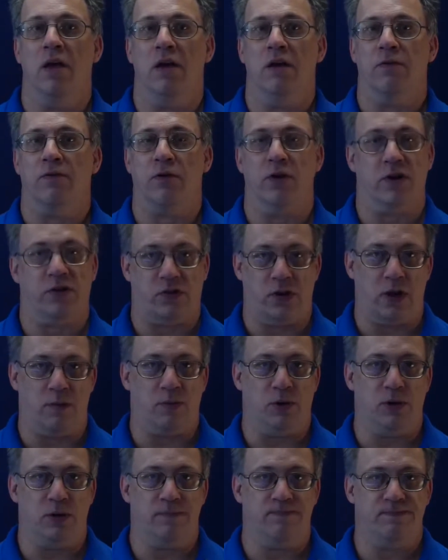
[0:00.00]
For
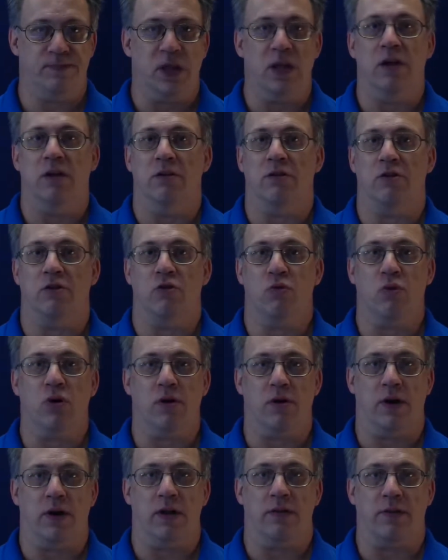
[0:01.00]
example, do you
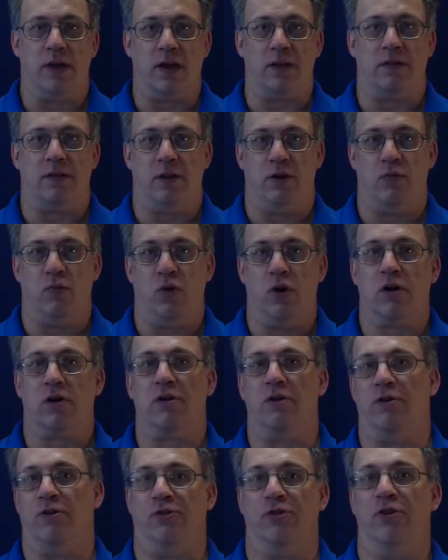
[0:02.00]
worry that the
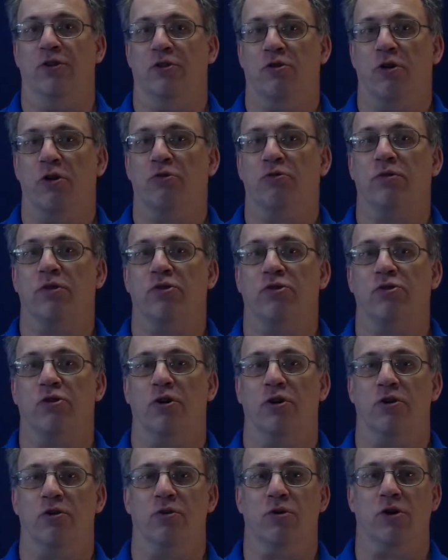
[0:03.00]
workers in the grocery
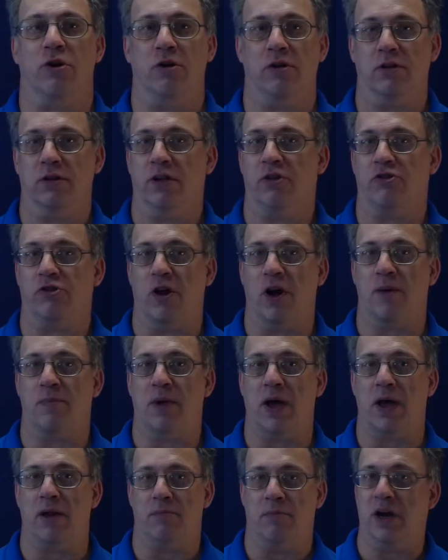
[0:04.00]
store you currently shop
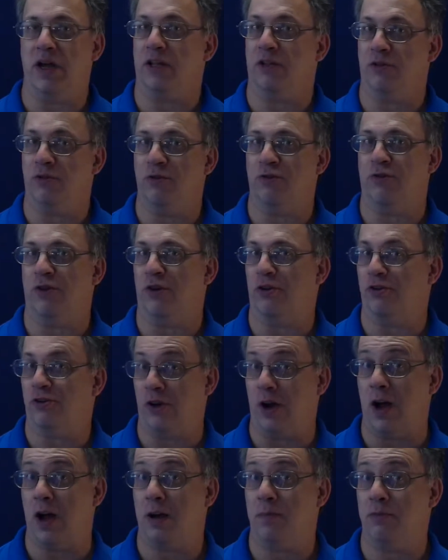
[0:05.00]
at might lose their
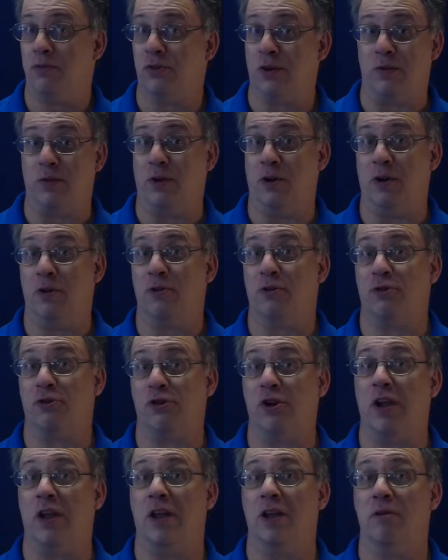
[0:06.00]
jobs if another
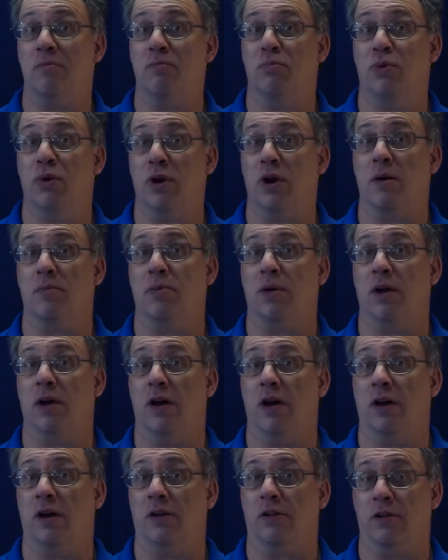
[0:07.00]
chain put up
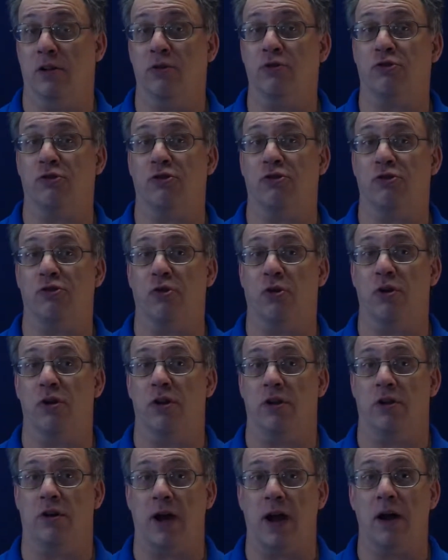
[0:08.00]
a closer store to
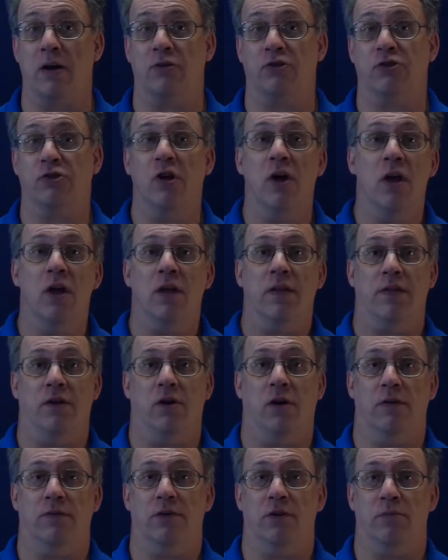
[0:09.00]
your house that
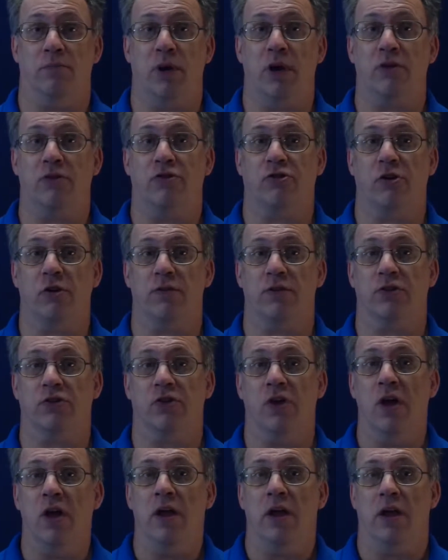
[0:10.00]
offered better service
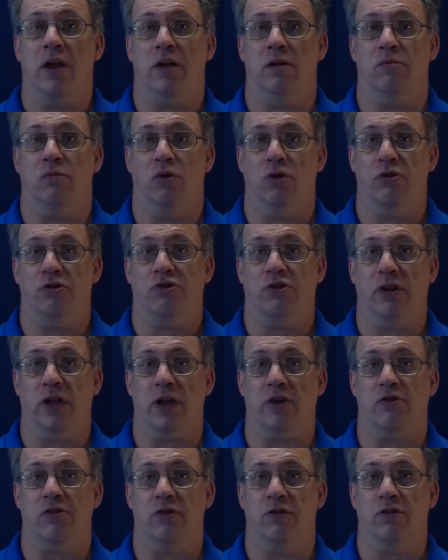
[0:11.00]
and more
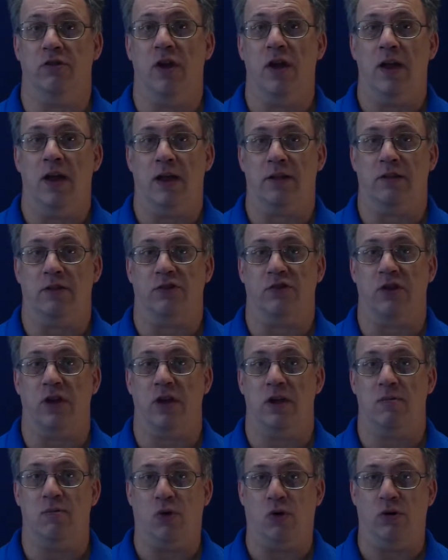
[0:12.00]
selections at the
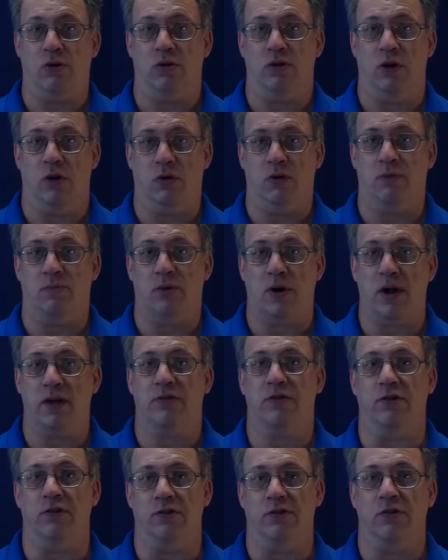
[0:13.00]
same or lower
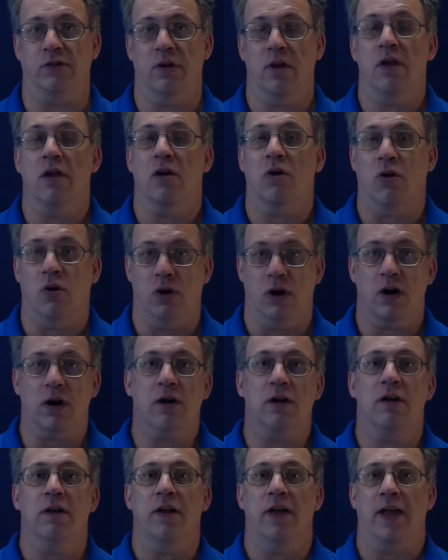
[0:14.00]
prices?
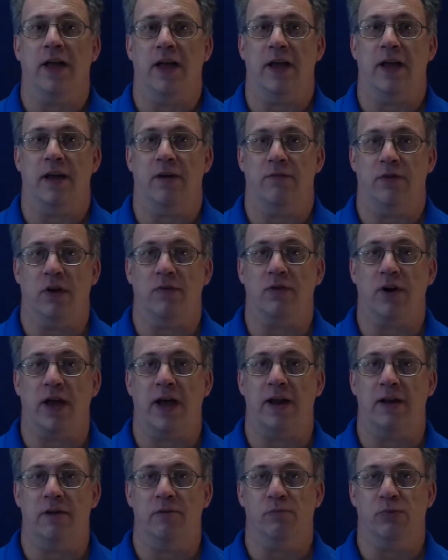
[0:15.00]
Or have you ever
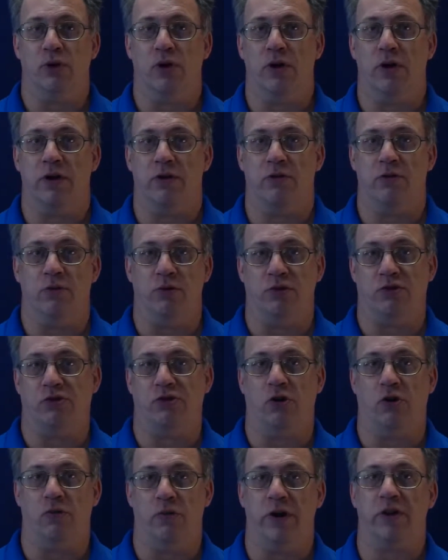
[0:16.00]
had an employer who was
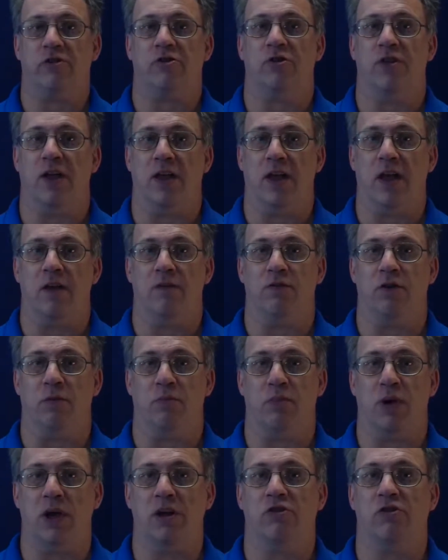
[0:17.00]
so rich they gave you a
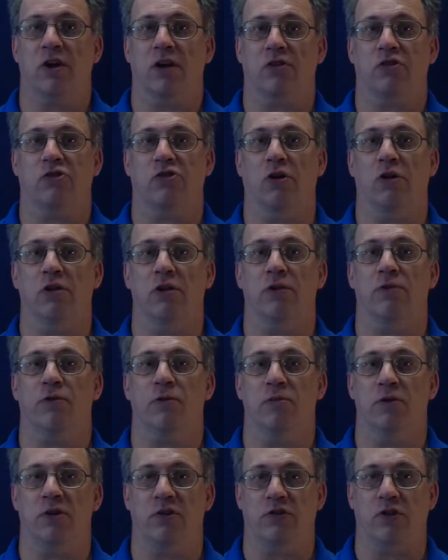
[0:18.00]
paycheck solely
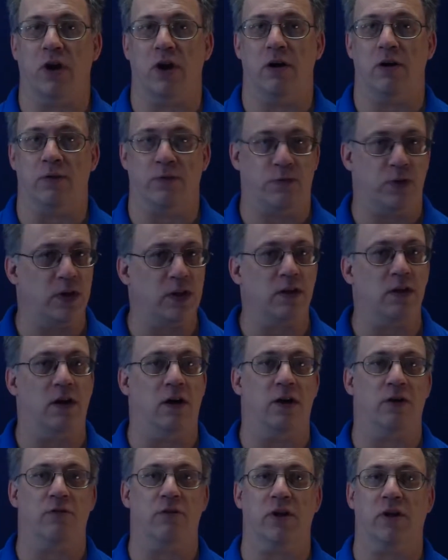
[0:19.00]
from the desire to feed the
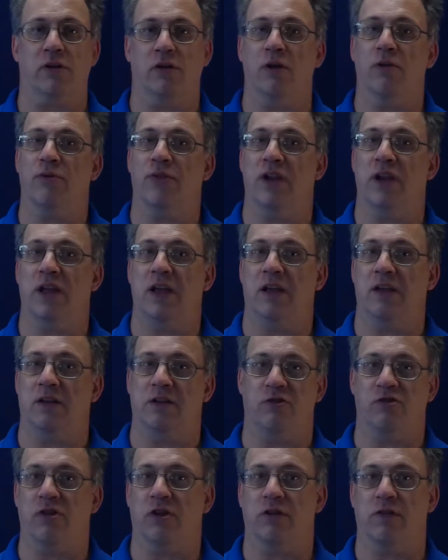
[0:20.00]
hungry, clothe the naked,
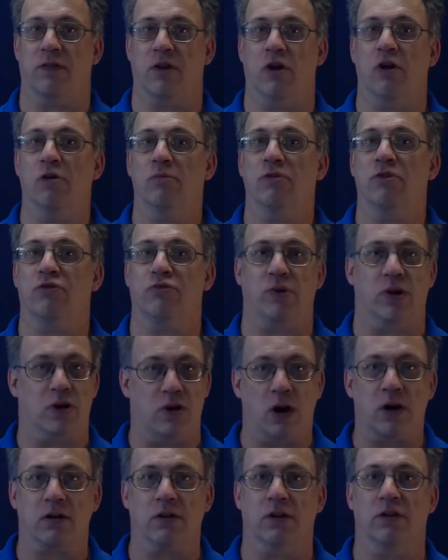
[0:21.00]
and shelter the homeless,
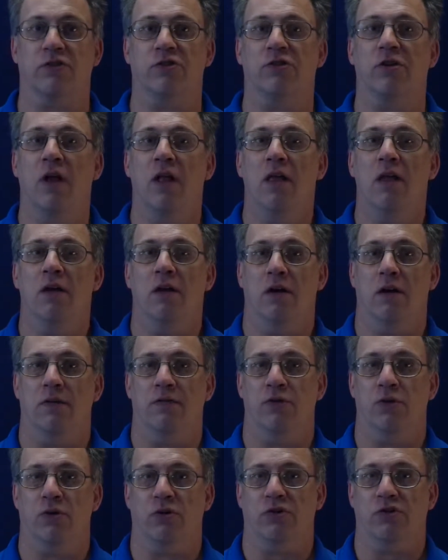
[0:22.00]
regardless of
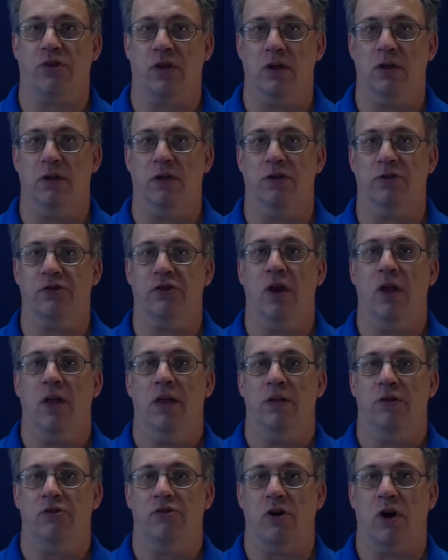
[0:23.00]
your skills,
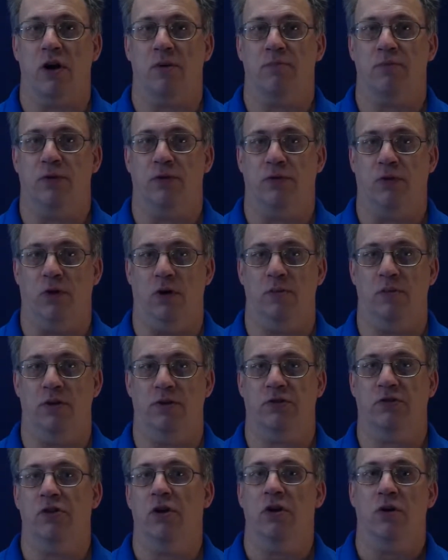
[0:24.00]
job
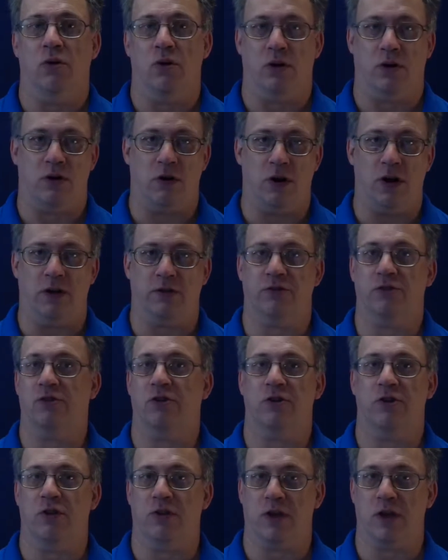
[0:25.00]
performance, or
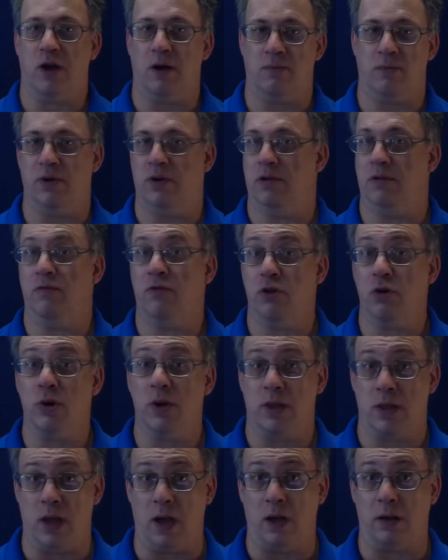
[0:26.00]
cost to the company of
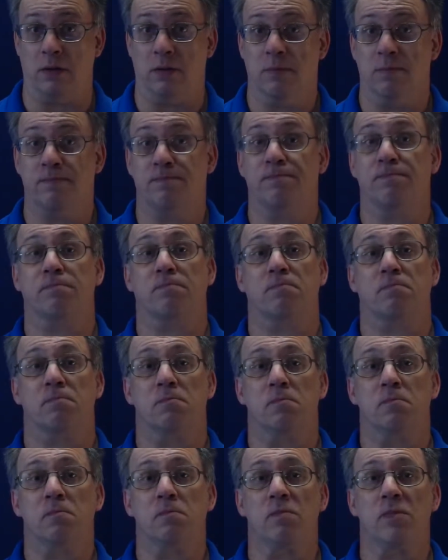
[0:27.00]
doing that?
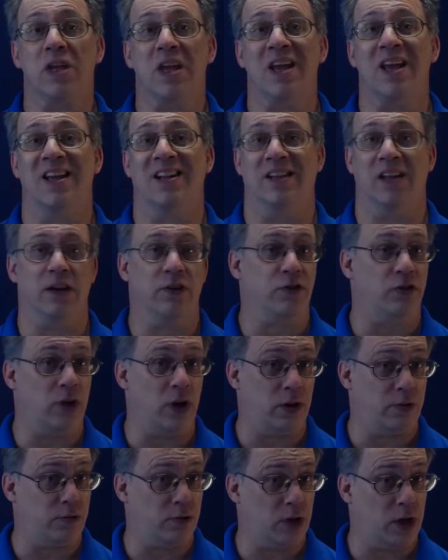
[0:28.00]
And let us
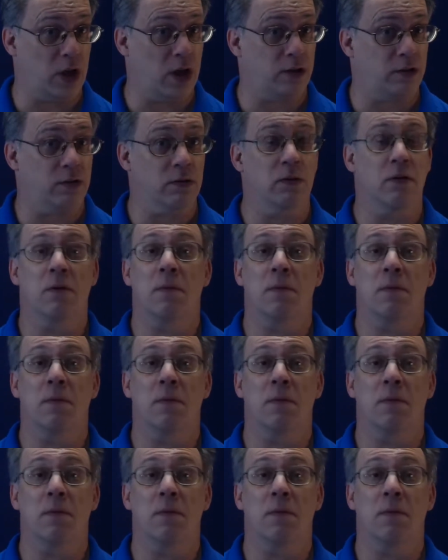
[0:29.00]
not forget